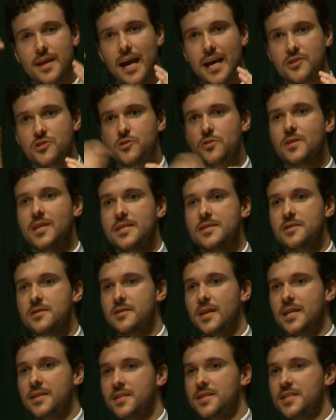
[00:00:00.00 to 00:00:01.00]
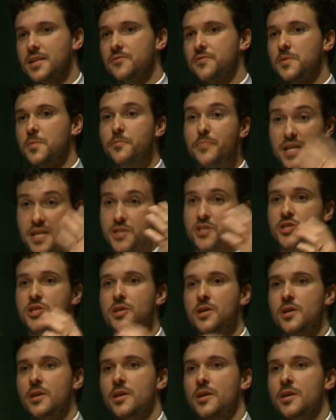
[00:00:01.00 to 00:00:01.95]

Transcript: and so there's a slightly different pitch